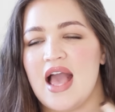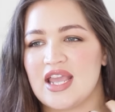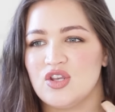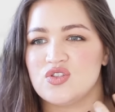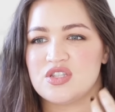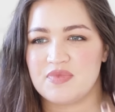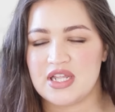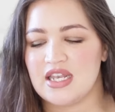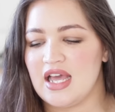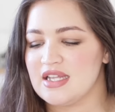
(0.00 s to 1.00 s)
I can use
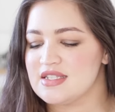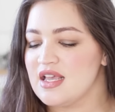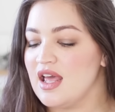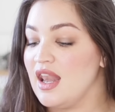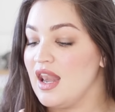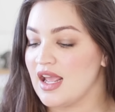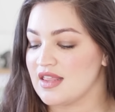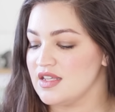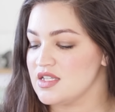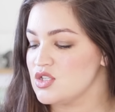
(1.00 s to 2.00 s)
something light
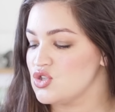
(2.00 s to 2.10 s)
like this.